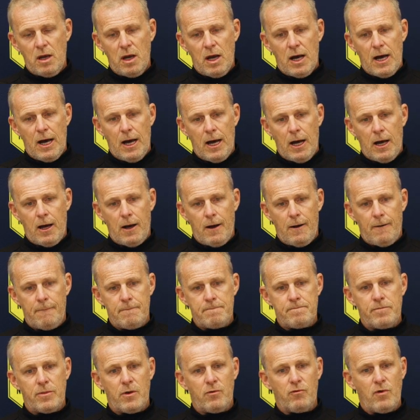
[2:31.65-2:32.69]

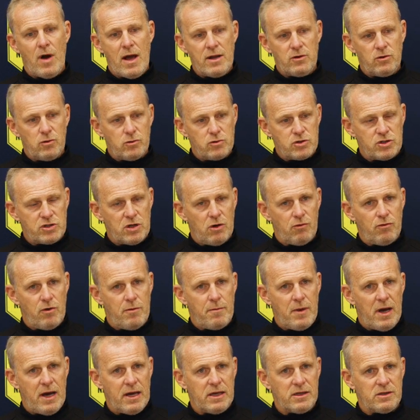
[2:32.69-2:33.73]
Randall still
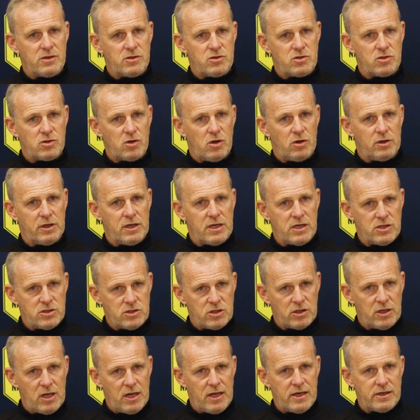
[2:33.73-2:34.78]
remains on the
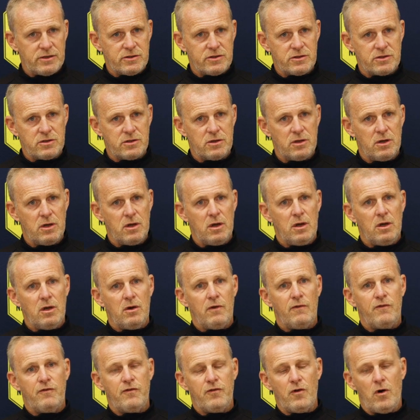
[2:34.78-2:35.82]
injured list
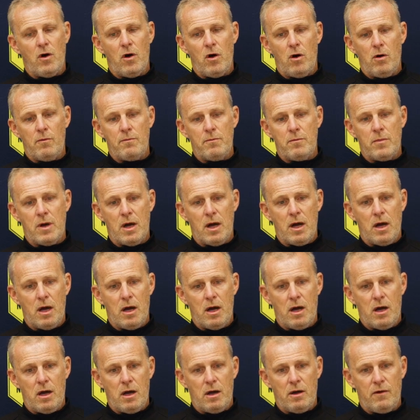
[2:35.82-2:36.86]
from
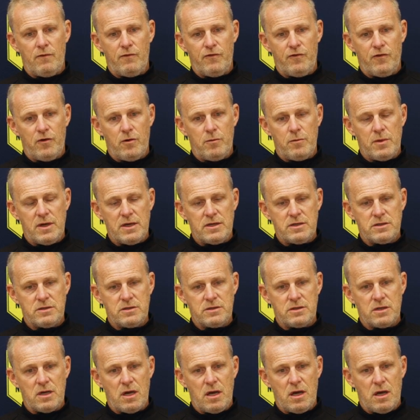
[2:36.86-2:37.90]

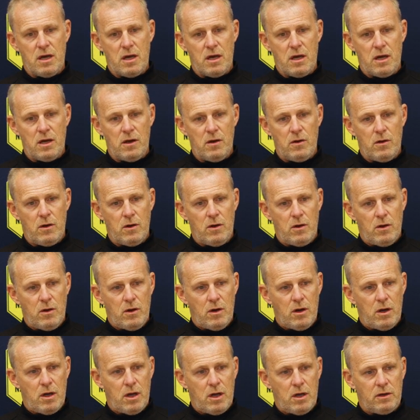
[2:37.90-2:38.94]
his
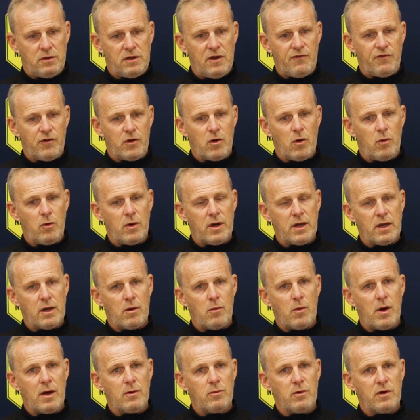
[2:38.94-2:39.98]
difficulty
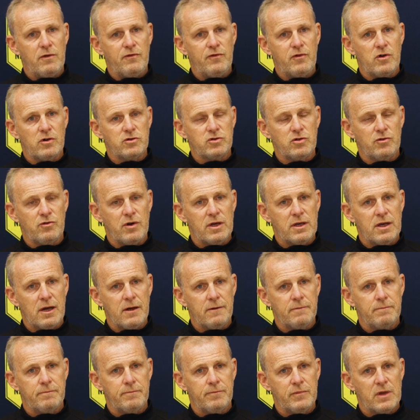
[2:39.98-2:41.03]
away with Costa Rica.
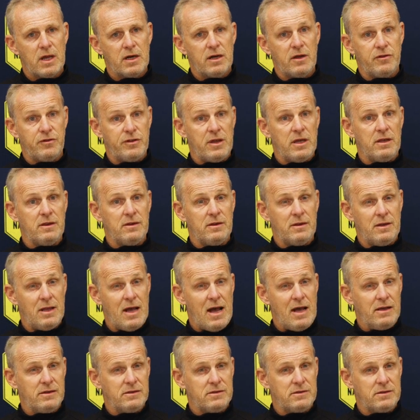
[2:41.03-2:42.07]
And I think
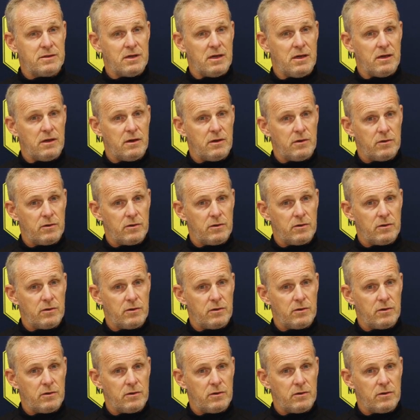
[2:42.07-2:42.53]
that's it.